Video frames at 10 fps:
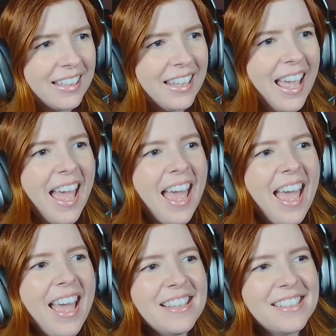
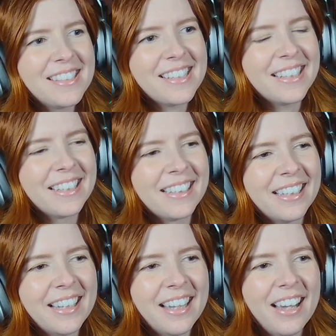Yes!
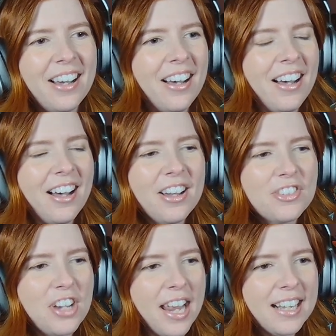Uh,
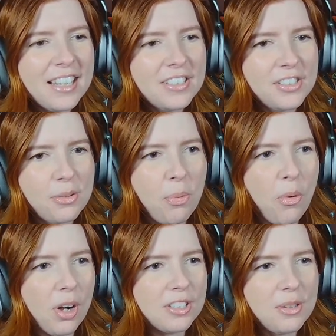Janet as a
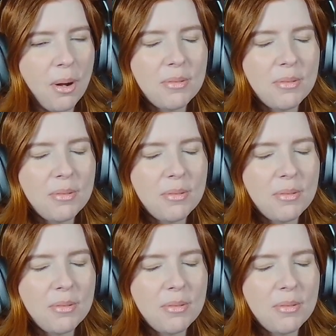support, too.